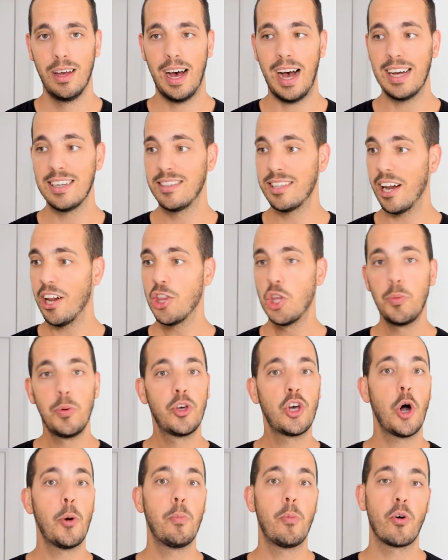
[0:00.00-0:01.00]
I started to
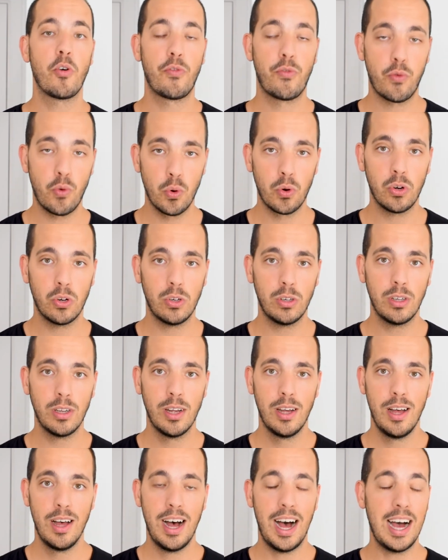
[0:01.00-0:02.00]
become more frugal.
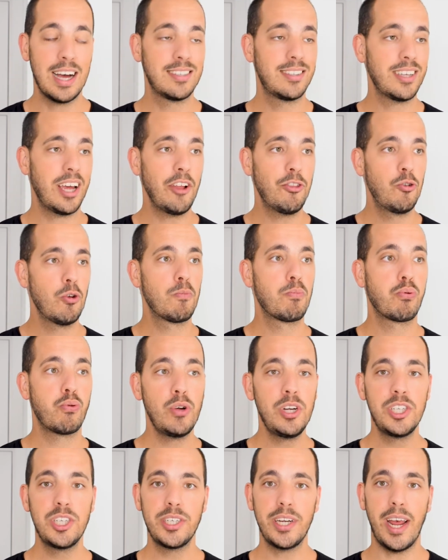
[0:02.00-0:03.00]
I started to
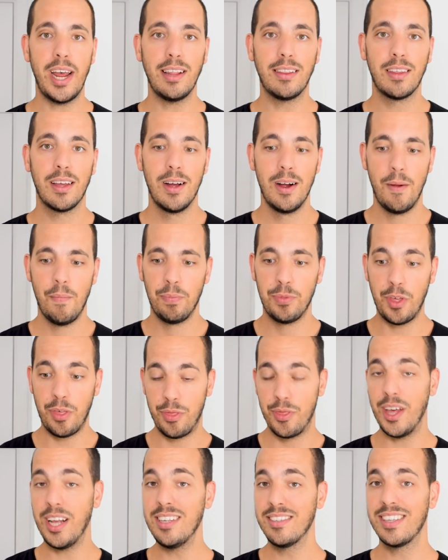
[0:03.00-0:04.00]
appreciate the
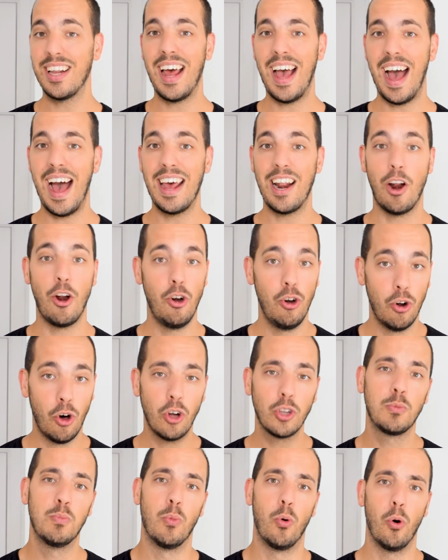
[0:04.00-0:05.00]
things that I had a
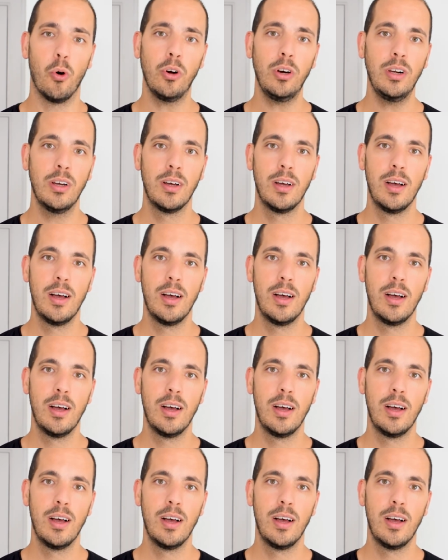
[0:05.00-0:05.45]
lot more.